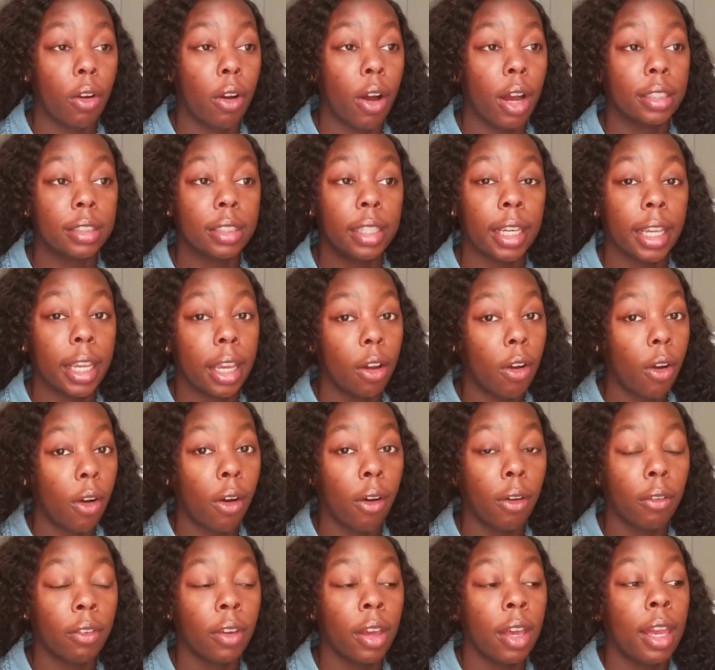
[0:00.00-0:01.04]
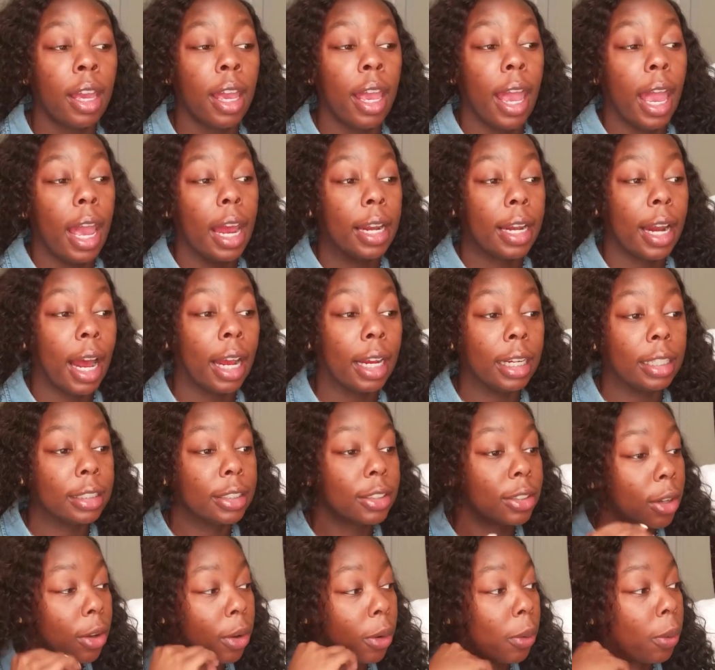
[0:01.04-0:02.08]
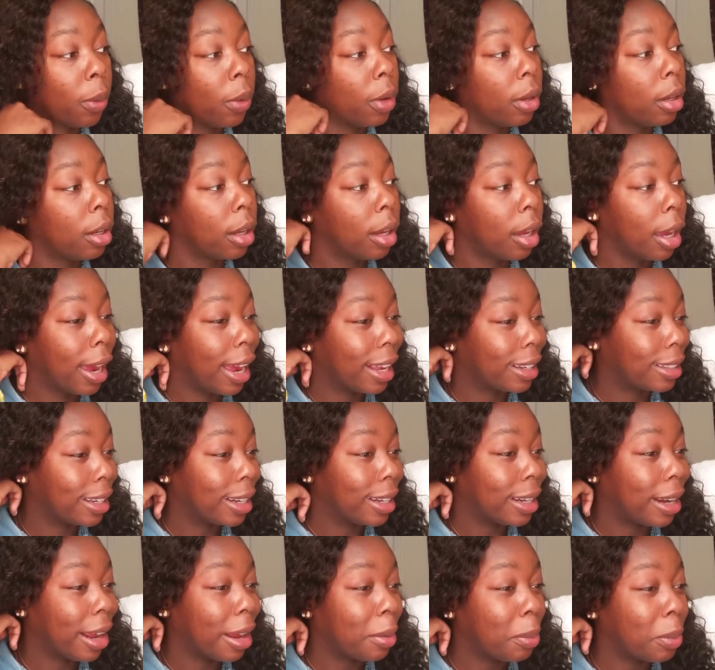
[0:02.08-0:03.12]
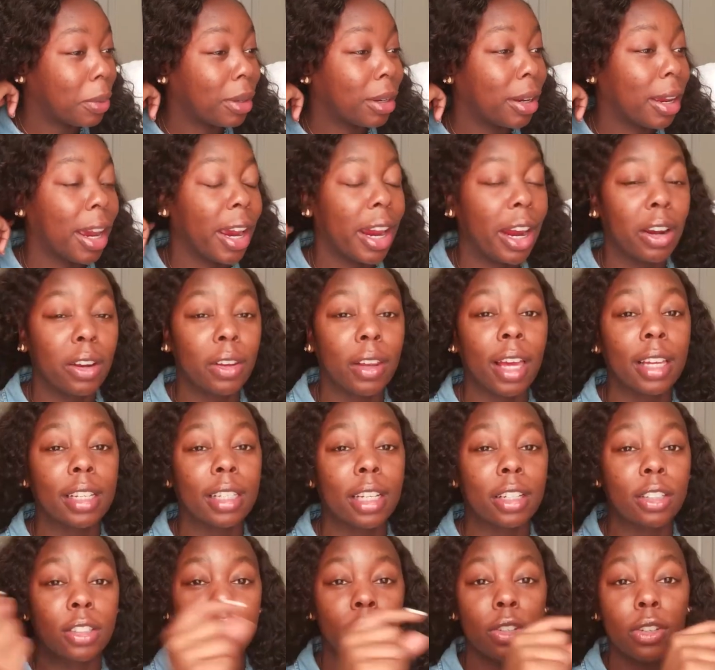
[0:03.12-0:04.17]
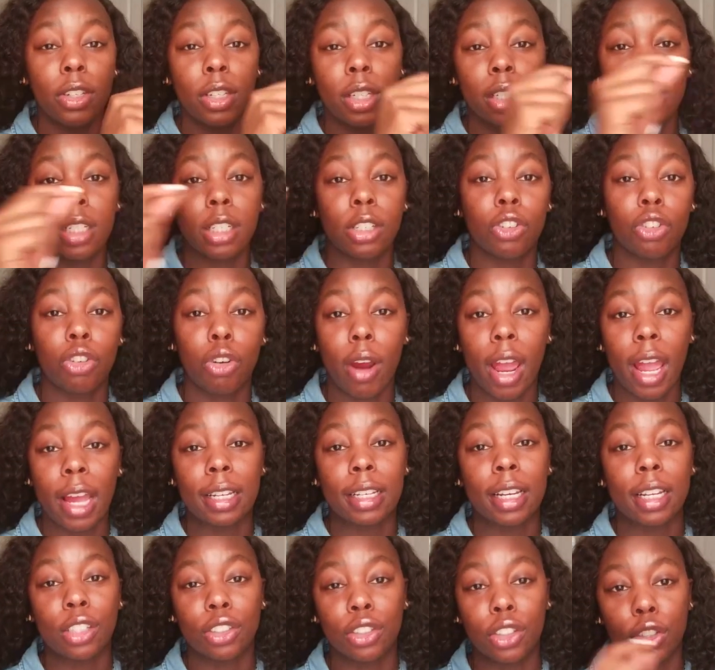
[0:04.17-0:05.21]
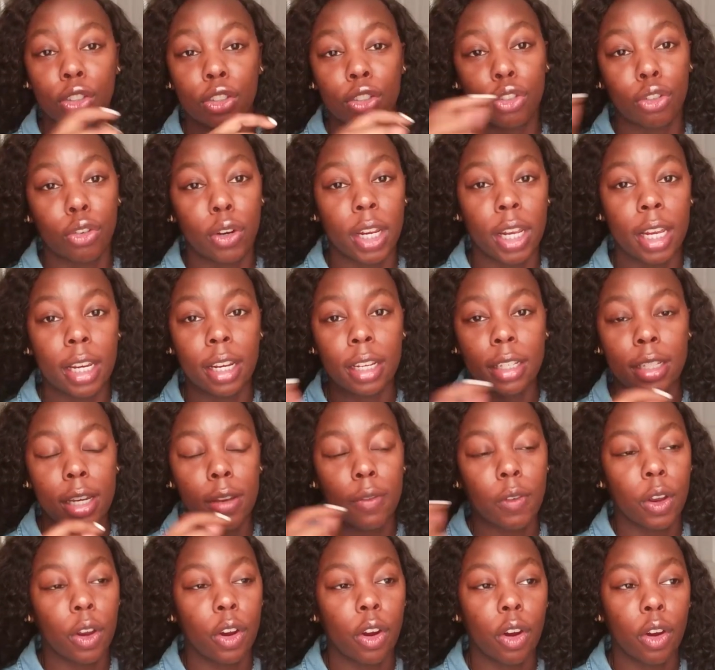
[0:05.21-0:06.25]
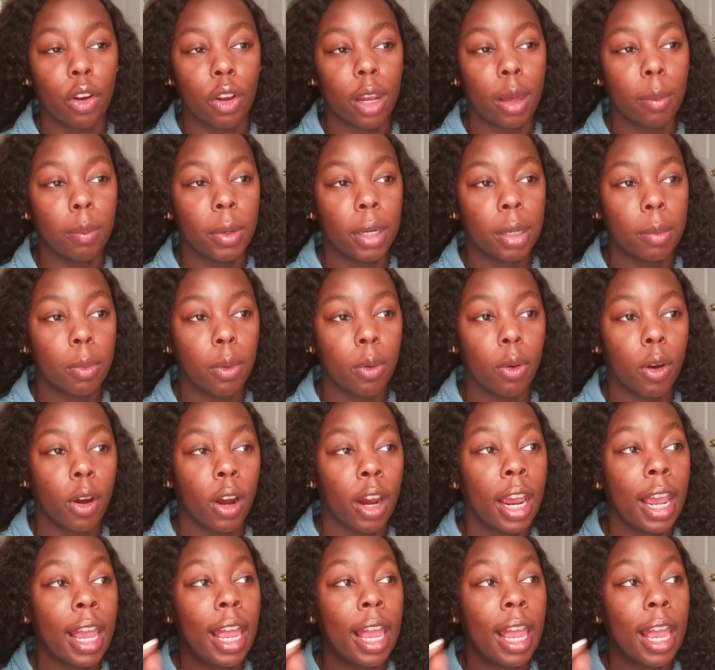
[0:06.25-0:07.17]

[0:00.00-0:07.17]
I take it off at night. So at the nape of the hair, like there's literally a track that's just straight. It doesn't even curl up anymore.